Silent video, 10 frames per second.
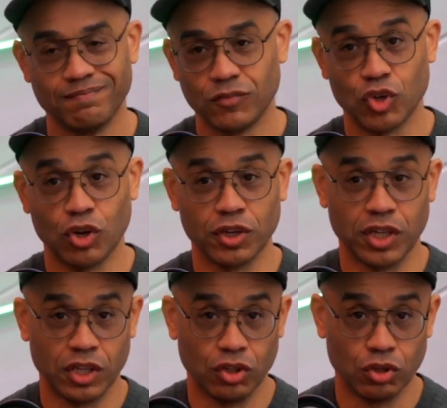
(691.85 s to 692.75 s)

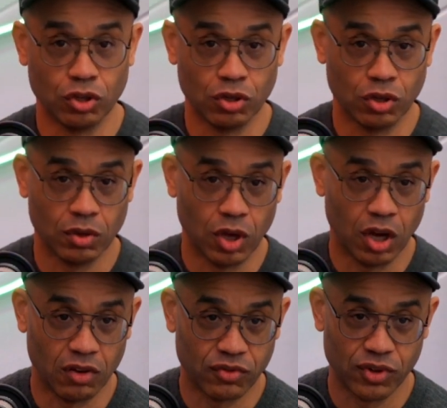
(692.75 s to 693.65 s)
targeting your
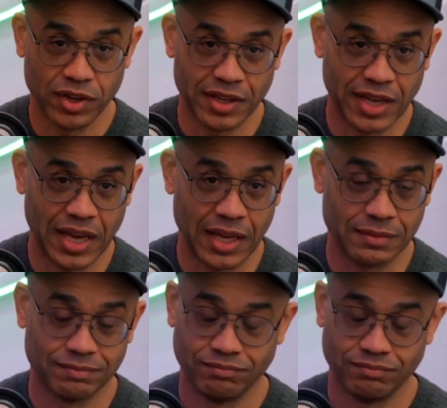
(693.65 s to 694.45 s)
offering at,